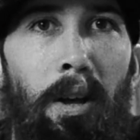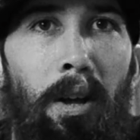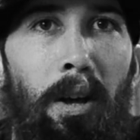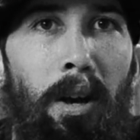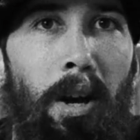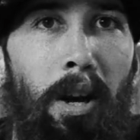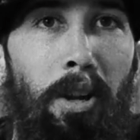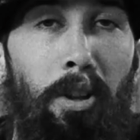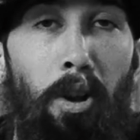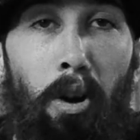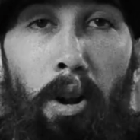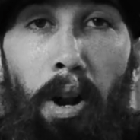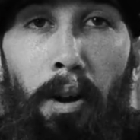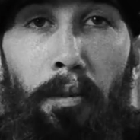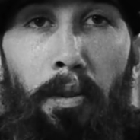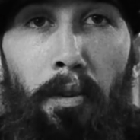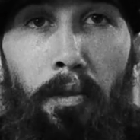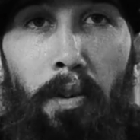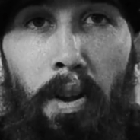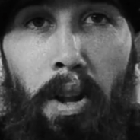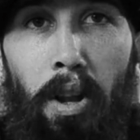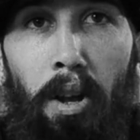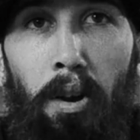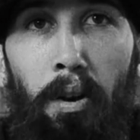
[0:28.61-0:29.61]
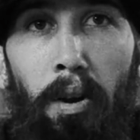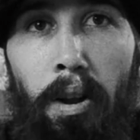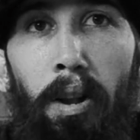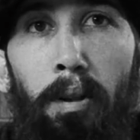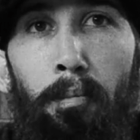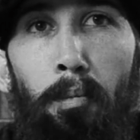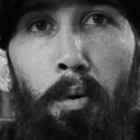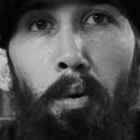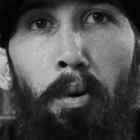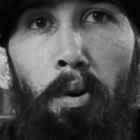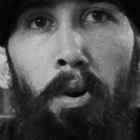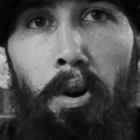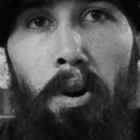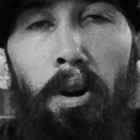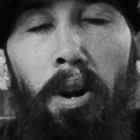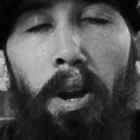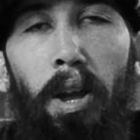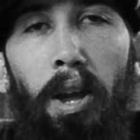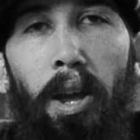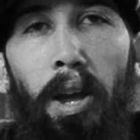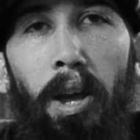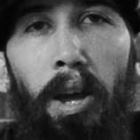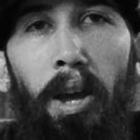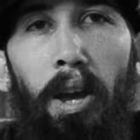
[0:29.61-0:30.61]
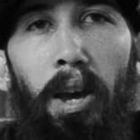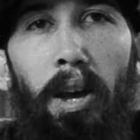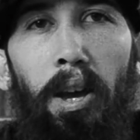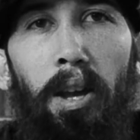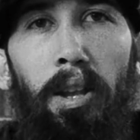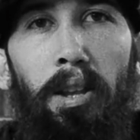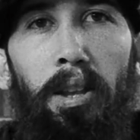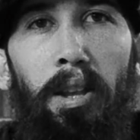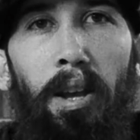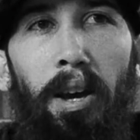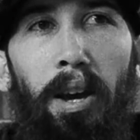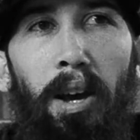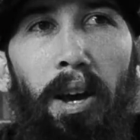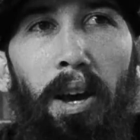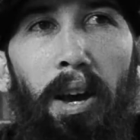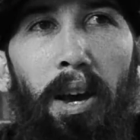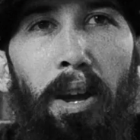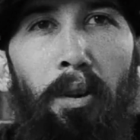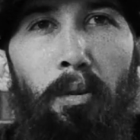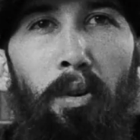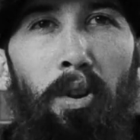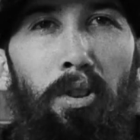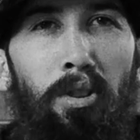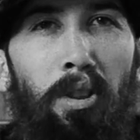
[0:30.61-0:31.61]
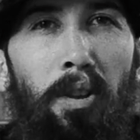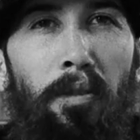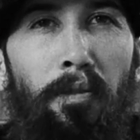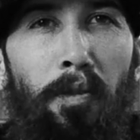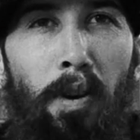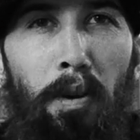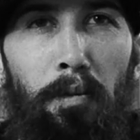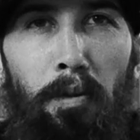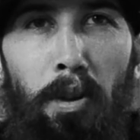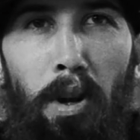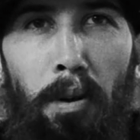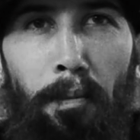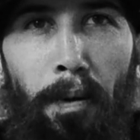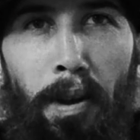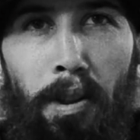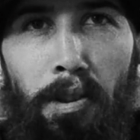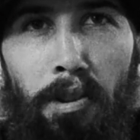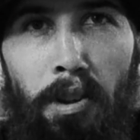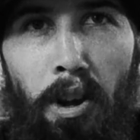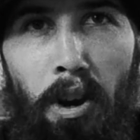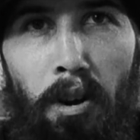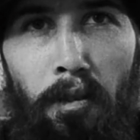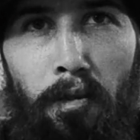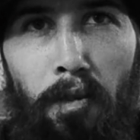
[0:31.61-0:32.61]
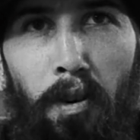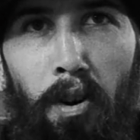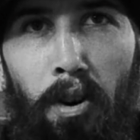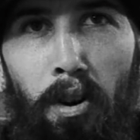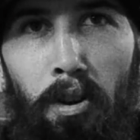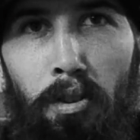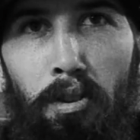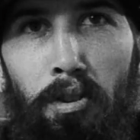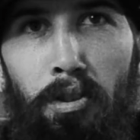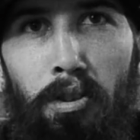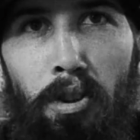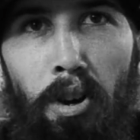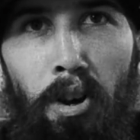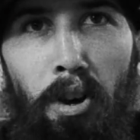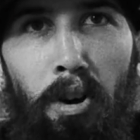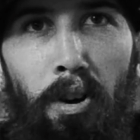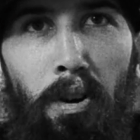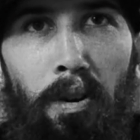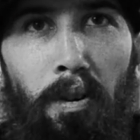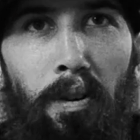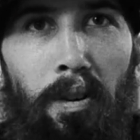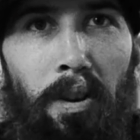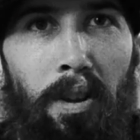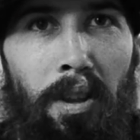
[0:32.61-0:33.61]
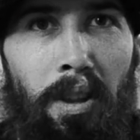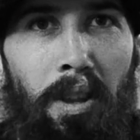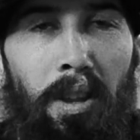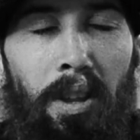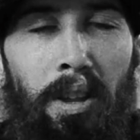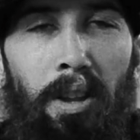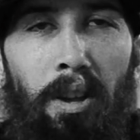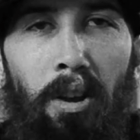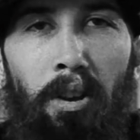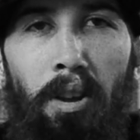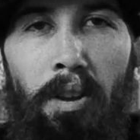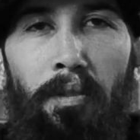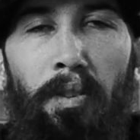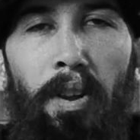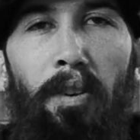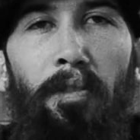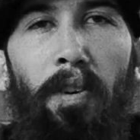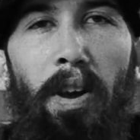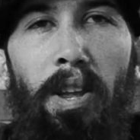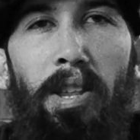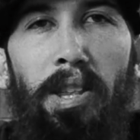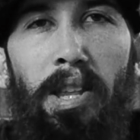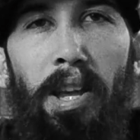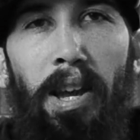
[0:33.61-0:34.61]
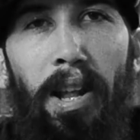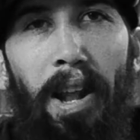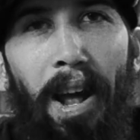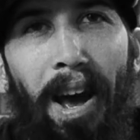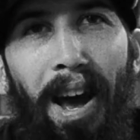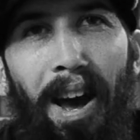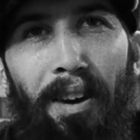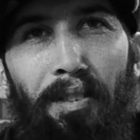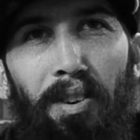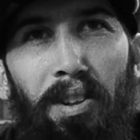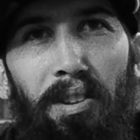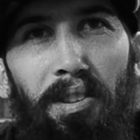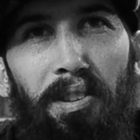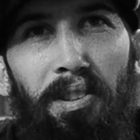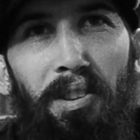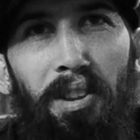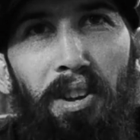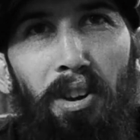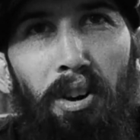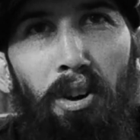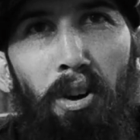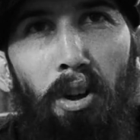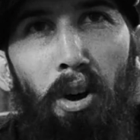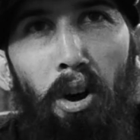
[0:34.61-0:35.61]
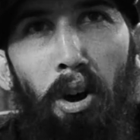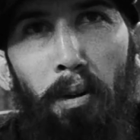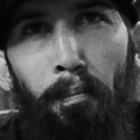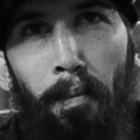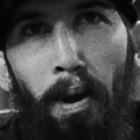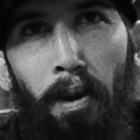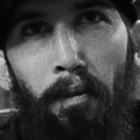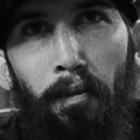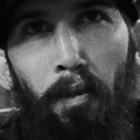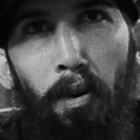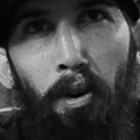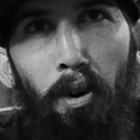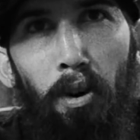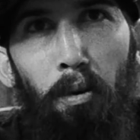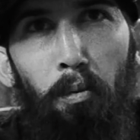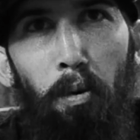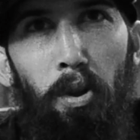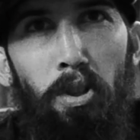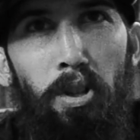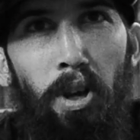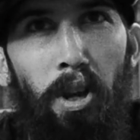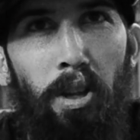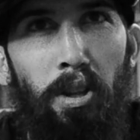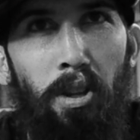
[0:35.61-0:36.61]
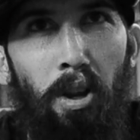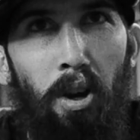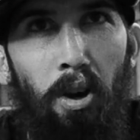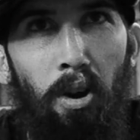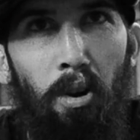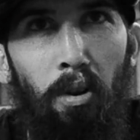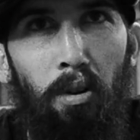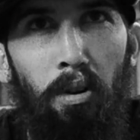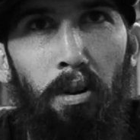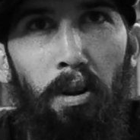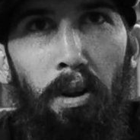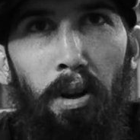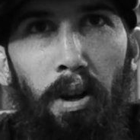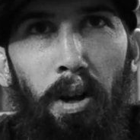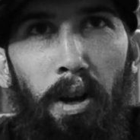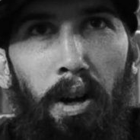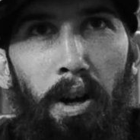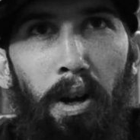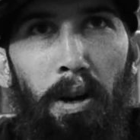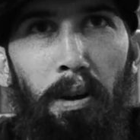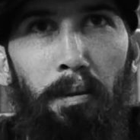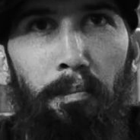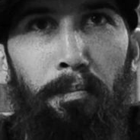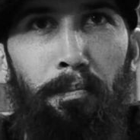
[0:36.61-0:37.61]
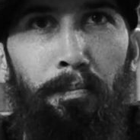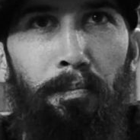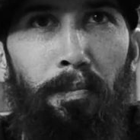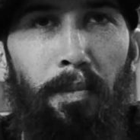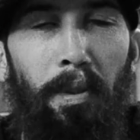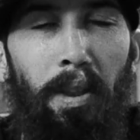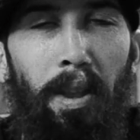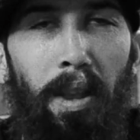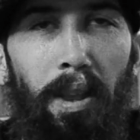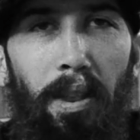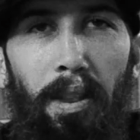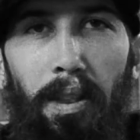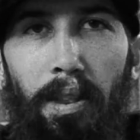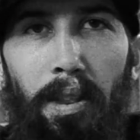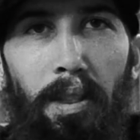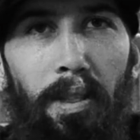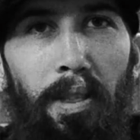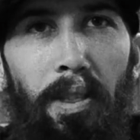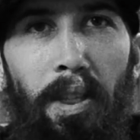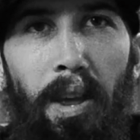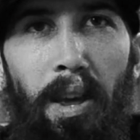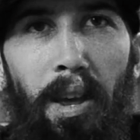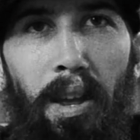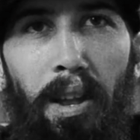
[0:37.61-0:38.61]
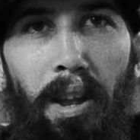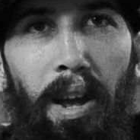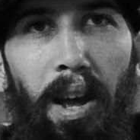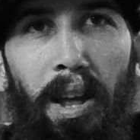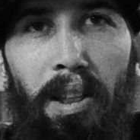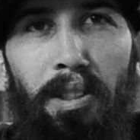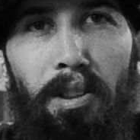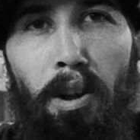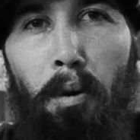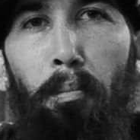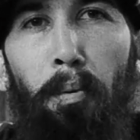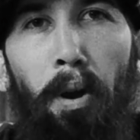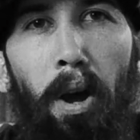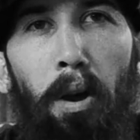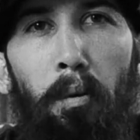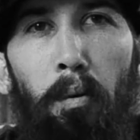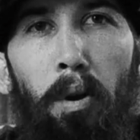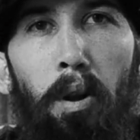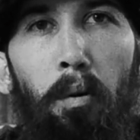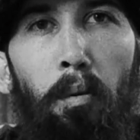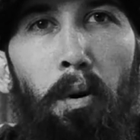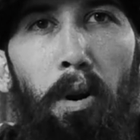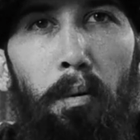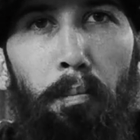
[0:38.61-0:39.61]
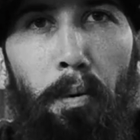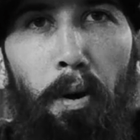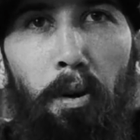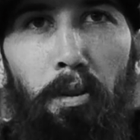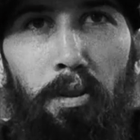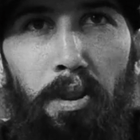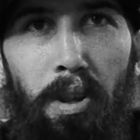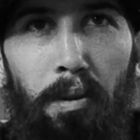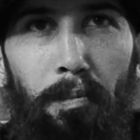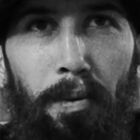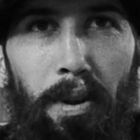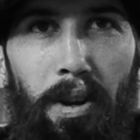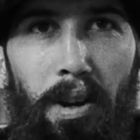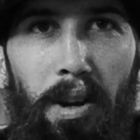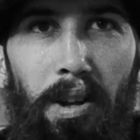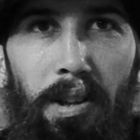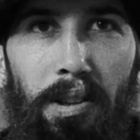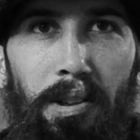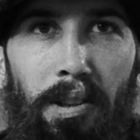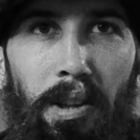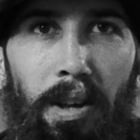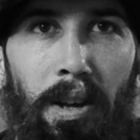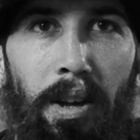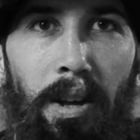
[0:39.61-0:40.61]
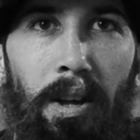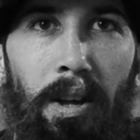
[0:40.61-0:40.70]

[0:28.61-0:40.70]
I don't have the video anymore, and I originally filmed it on my cell phone, so even if I did have it still on my phone, which I don't, that I still probably wouldn't want to post it because